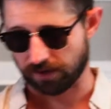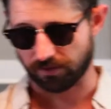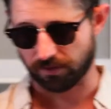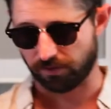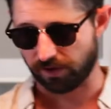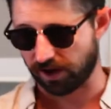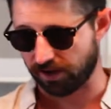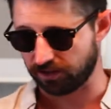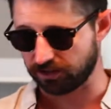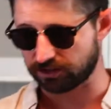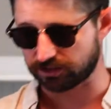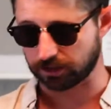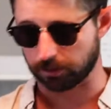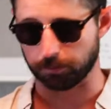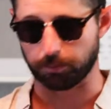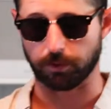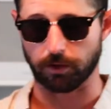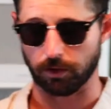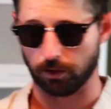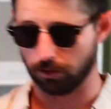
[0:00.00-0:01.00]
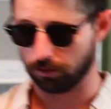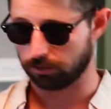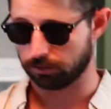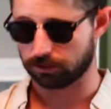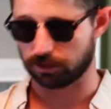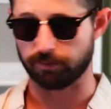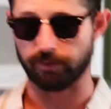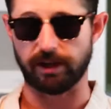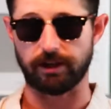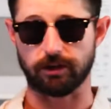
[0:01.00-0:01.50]
a very simple
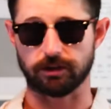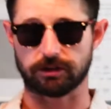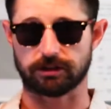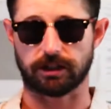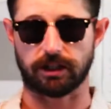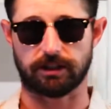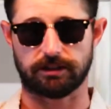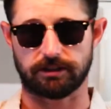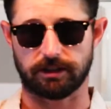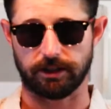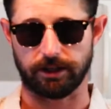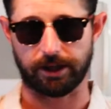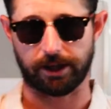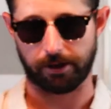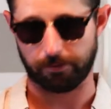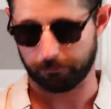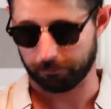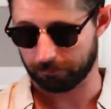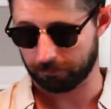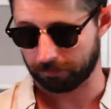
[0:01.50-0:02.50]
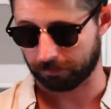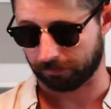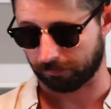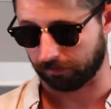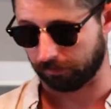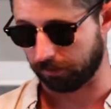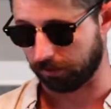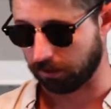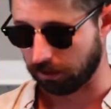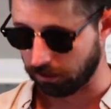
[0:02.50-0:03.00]
tomato sauce today.
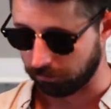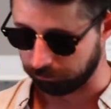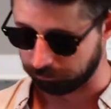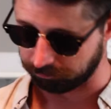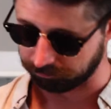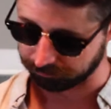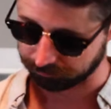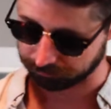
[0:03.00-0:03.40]
We're